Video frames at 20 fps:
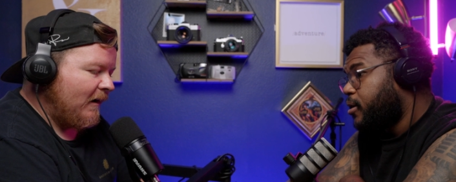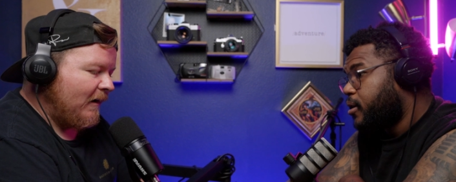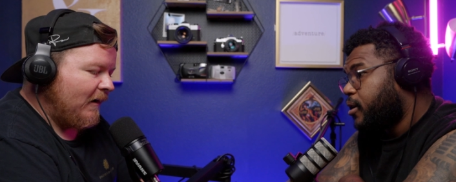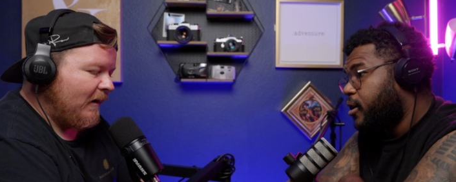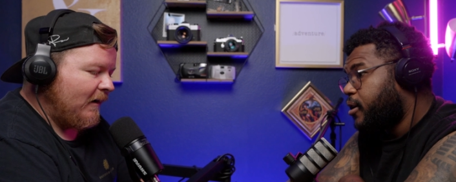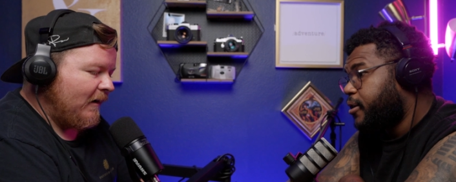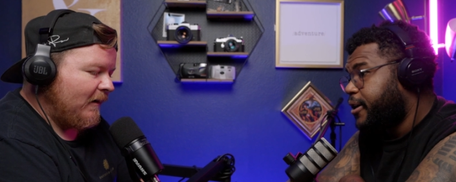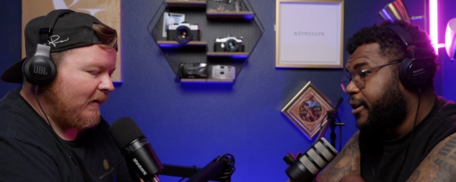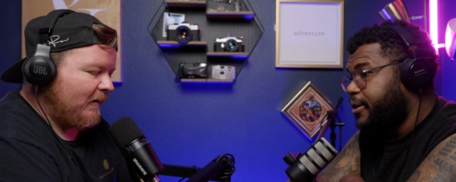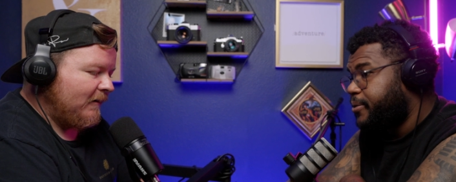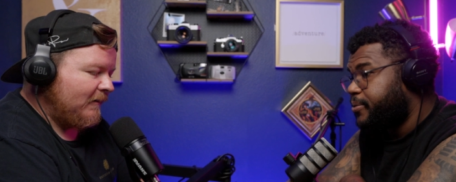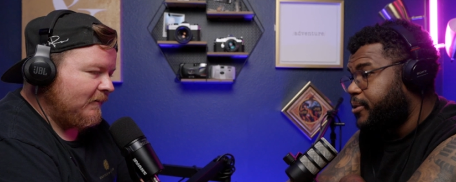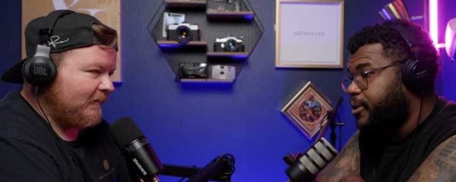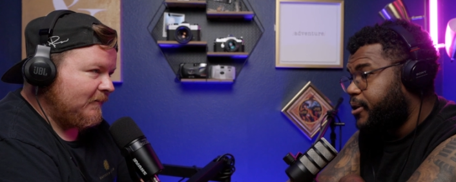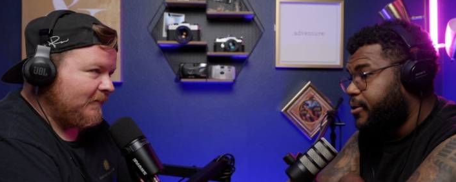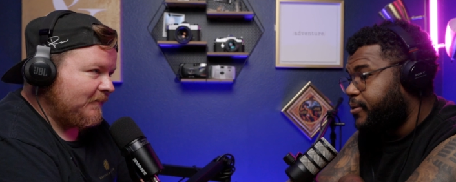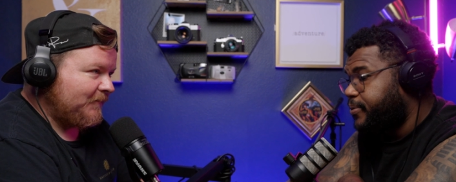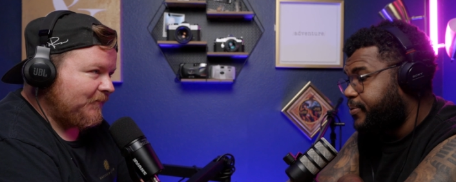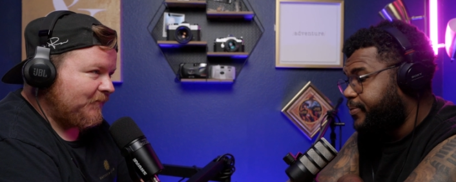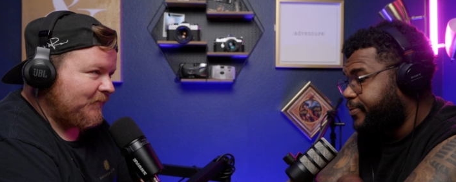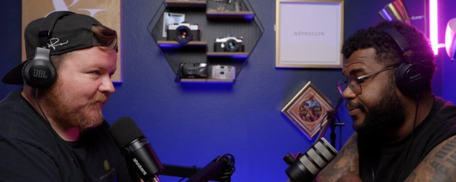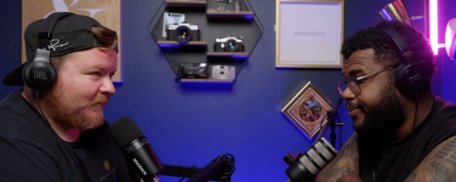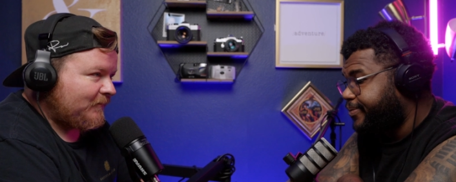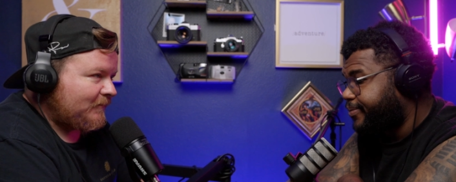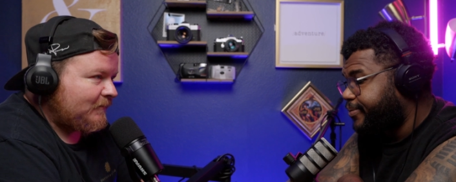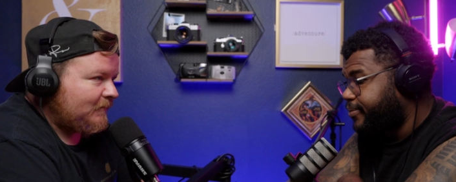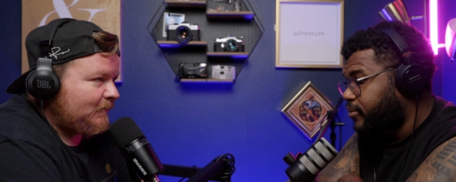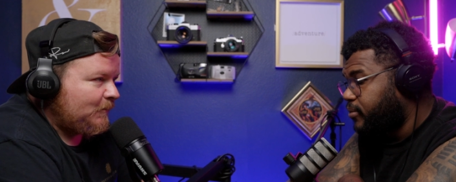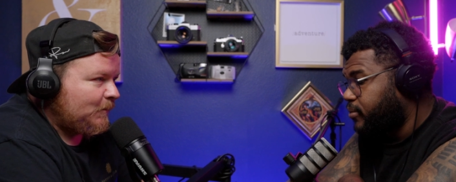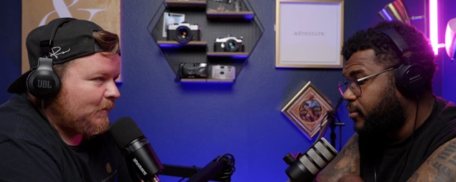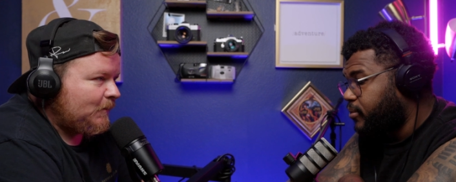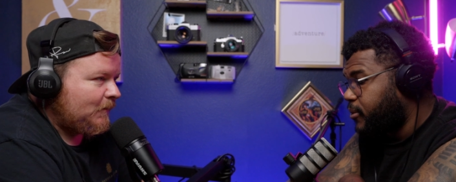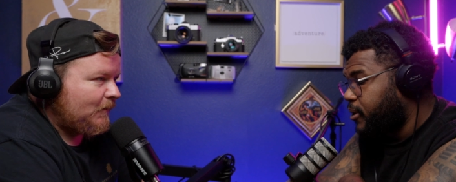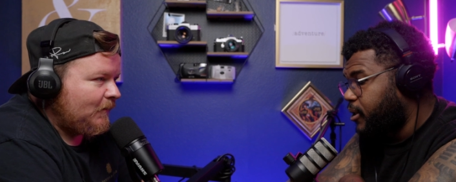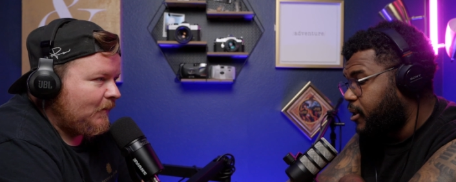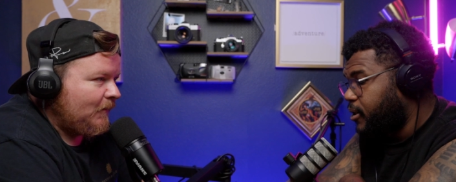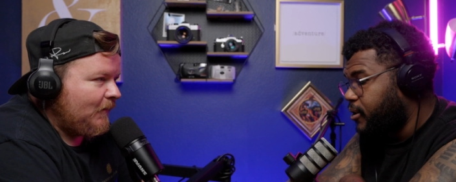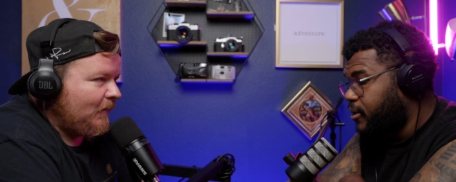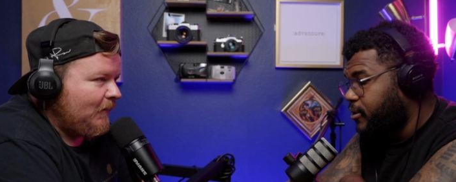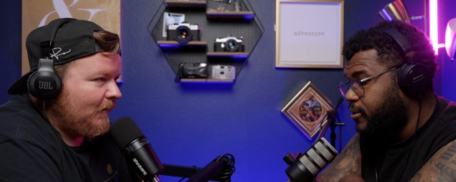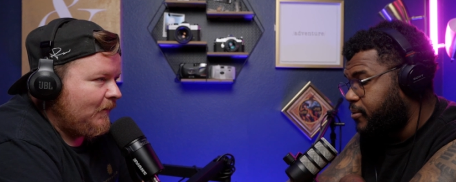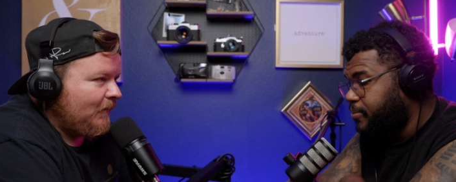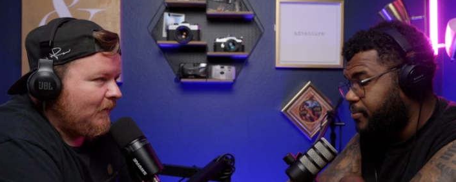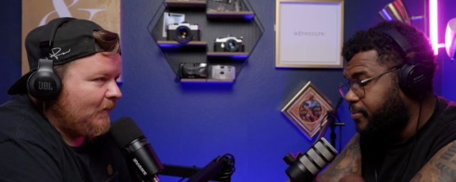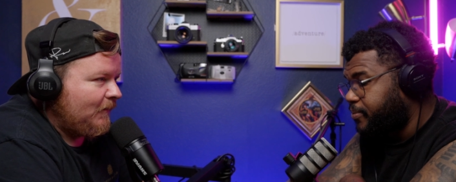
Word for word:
Speaker 1: All right. Well, uh,